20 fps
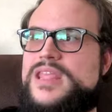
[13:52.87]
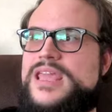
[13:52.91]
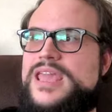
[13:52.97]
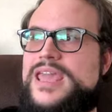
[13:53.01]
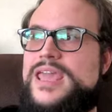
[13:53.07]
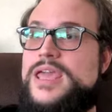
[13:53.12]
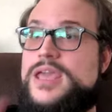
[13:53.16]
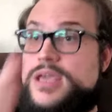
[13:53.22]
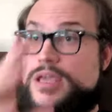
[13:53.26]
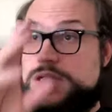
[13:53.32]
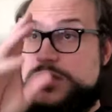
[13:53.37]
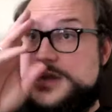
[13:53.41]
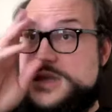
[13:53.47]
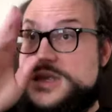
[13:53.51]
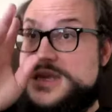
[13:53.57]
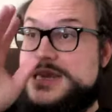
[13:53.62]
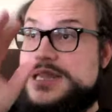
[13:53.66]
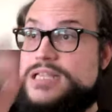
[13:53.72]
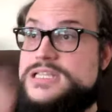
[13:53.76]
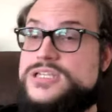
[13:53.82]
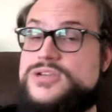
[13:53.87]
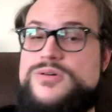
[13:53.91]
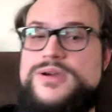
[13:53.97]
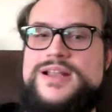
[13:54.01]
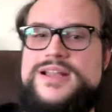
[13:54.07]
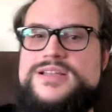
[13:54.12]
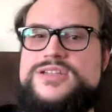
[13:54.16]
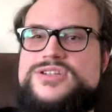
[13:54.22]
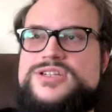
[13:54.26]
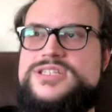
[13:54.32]
and it's
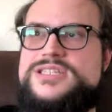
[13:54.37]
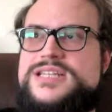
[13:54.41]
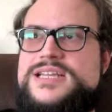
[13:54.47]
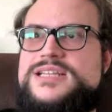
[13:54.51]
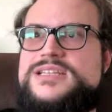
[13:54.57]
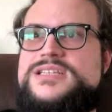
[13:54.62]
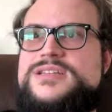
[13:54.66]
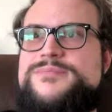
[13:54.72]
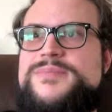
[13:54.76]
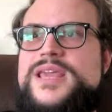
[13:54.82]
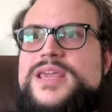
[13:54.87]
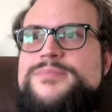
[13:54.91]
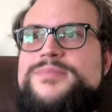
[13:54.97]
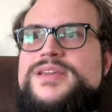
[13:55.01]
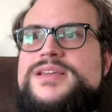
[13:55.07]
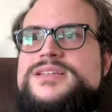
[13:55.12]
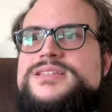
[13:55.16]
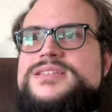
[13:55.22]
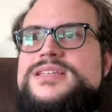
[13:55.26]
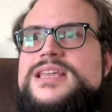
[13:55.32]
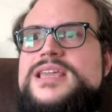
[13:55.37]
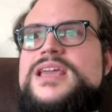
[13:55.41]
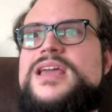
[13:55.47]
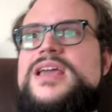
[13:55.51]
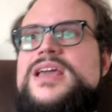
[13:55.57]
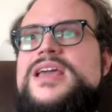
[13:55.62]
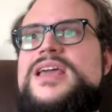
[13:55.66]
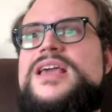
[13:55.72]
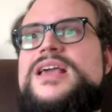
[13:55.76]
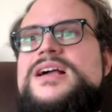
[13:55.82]
quite interesting to me because like
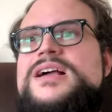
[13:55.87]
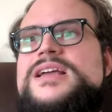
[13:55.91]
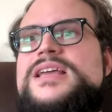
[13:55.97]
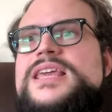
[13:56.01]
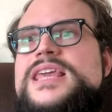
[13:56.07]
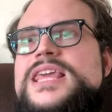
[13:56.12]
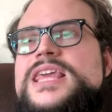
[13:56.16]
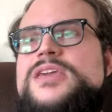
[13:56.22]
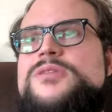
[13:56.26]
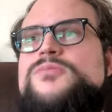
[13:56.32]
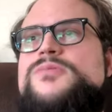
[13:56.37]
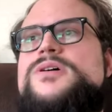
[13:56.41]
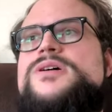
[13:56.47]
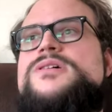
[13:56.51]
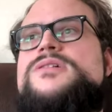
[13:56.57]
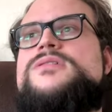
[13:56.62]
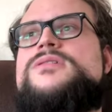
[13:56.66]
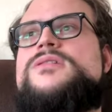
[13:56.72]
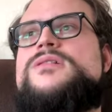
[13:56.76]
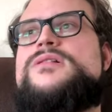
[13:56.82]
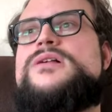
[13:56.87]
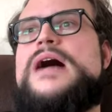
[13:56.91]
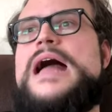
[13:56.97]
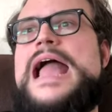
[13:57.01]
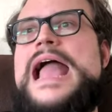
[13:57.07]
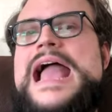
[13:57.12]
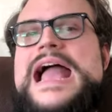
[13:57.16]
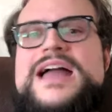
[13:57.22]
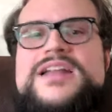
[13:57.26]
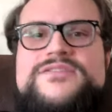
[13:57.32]
he will
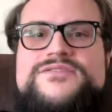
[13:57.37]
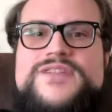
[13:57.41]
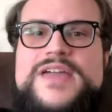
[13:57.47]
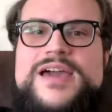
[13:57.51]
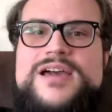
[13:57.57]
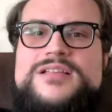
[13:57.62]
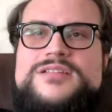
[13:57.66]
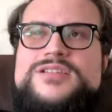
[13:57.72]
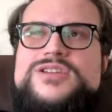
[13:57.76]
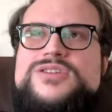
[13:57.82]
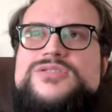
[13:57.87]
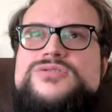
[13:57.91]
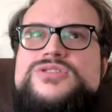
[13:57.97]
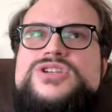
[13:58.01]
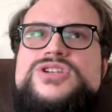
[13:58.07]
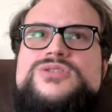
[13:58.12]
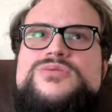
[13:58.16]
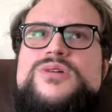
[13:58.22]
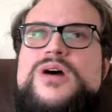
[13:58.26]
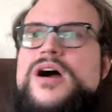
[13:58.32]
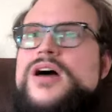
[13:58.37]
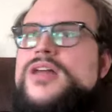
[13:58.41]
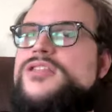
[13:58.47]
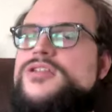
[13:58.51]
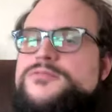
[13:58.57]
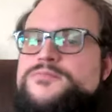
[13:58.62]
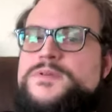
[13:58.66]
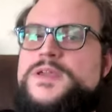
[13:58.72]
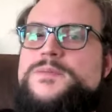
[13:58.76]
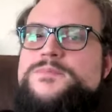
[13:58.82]
add value to
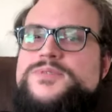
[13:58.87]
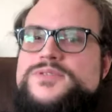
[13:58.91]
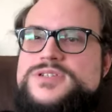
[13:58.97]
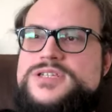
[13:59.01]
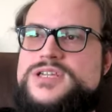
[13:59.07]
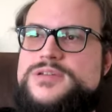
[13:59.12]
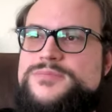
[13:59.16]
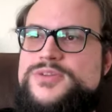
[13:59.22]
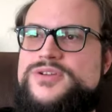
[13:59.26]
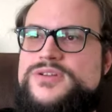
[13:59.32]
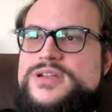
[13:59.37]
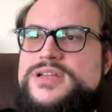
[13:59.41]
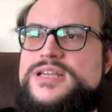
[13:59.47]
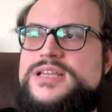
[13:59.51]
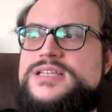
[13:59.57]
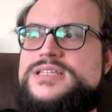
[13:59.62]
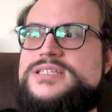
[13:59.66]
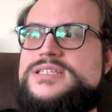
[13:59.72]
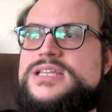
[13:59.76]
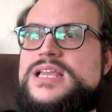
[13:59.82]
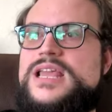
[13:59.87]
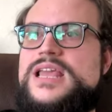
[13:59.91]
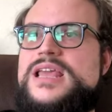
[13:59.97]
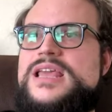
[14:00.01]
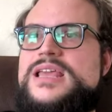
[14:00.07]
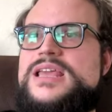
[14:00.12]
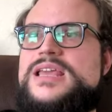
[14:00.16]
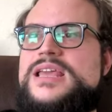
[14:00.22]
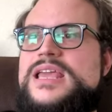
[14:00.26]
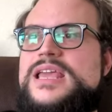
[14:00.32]
other people's communities.
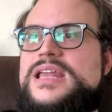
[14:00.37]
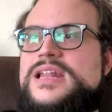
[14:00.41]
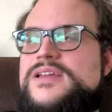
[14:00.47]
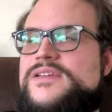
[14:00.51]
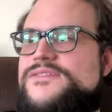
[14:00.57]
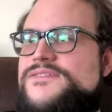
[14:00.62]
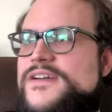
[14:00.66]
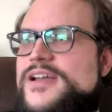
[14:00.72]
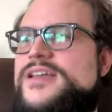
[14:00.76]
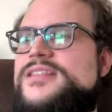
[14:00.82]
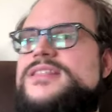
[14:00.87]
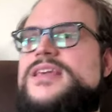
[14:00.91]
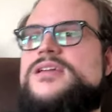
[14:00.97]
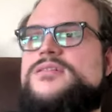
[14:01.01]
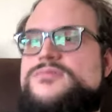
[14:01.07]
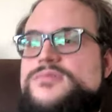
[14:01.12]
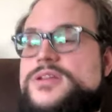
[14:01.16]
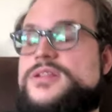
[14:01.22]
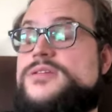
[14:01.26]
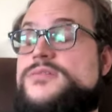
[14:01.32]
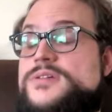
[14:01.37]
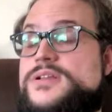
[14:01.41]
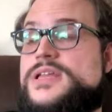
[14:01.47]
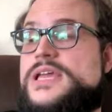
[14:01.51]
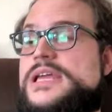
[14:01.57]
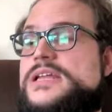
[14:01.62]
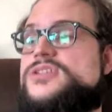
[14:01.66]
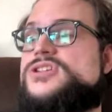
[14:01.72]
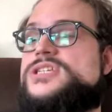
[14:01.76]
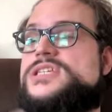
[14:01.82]
And I find that really, really
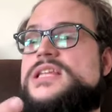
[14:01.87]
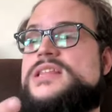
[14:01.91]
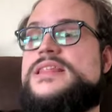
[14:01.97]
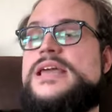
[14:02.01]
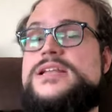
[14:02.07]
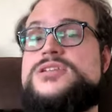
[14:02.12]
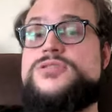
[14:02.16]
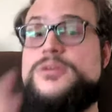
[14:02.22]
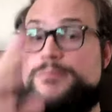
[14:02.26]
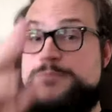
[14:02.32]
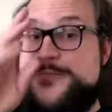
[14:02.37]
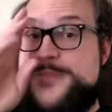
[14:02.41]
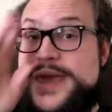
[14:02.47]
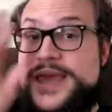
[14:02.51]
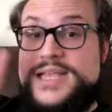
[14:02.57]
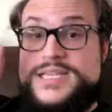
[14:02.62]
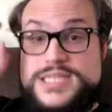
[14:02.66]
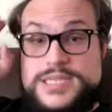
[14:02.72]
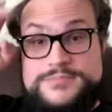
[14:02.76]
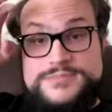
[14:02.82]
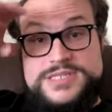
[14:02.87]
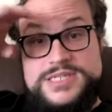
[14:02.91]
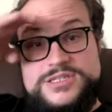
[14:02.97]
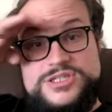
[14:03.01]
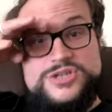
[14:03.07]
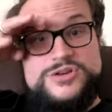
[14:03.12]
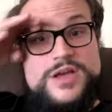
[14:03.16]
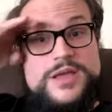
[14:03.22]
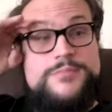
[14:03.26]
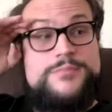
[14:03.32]
interesting. That's what makes him such
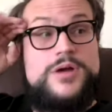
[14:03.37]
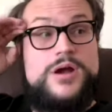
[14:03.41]
a great